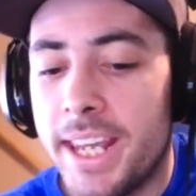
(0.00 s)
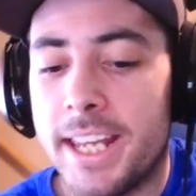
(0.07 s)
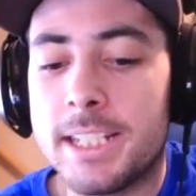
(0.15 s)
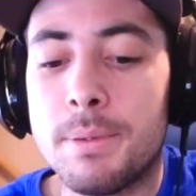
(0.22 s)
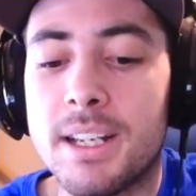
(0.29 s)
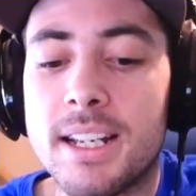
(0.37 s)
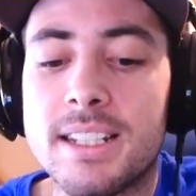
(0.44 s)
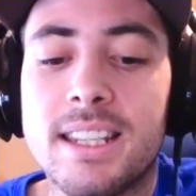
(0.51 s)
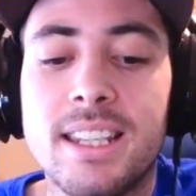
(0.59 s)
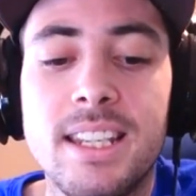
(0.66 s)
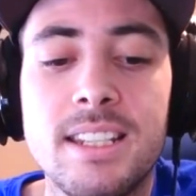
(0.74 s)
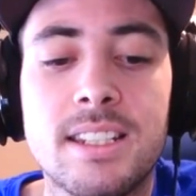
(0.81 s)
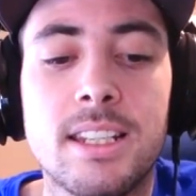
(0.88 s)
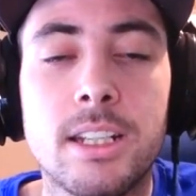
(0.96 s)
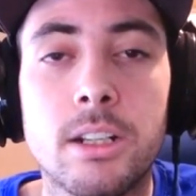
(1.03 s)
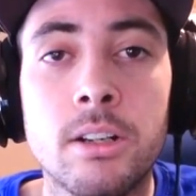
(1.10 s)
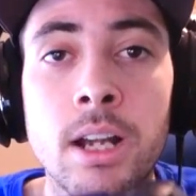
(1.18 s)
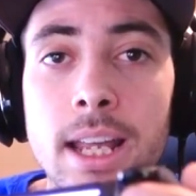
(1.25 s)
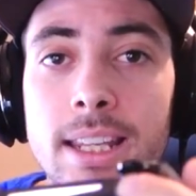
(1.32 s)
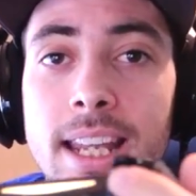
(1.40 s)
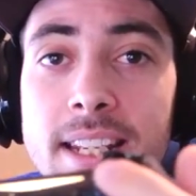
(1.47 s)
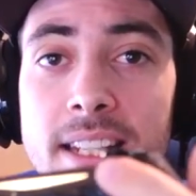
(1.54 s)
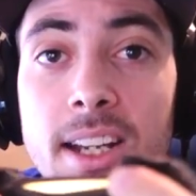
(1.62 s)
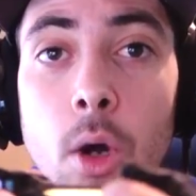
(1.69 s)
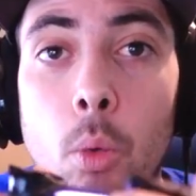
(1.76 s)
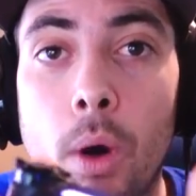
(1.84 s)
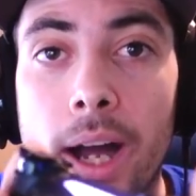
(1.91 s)
is because these here, they
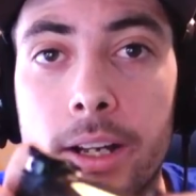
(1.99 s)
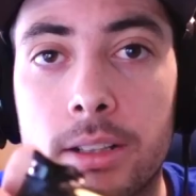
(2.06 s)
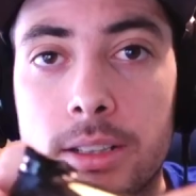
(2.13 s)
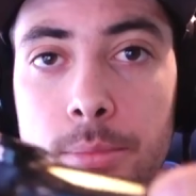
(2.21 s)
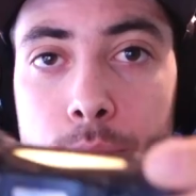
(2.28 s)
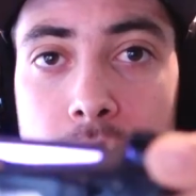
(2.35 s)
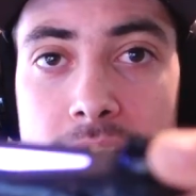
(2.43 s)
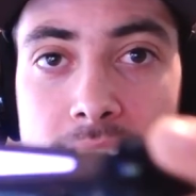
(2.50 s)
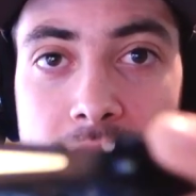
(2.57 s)
take a while to press.